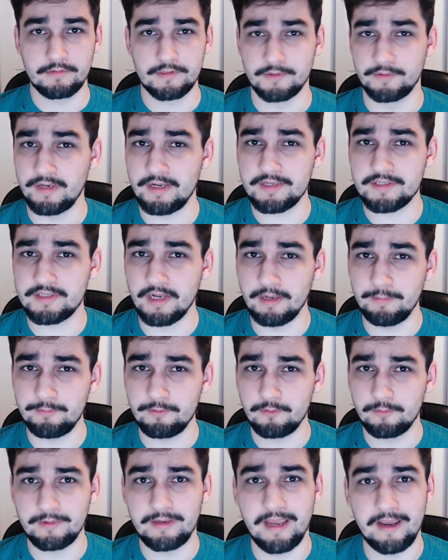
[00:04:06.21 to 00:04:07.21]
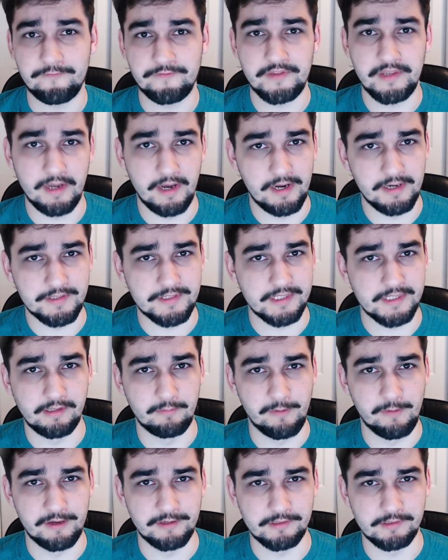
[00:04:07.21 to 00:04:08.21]
So next up, we have the ice
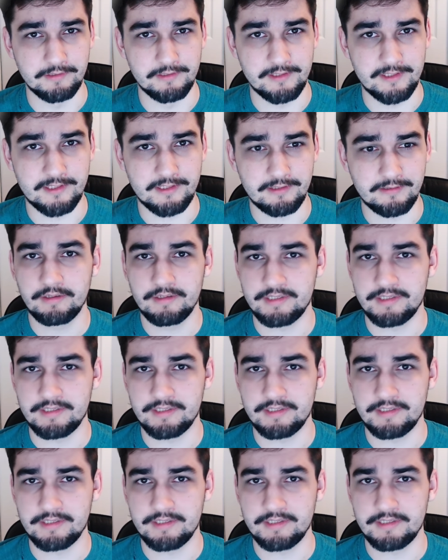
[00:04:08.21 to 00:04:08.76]
elementals.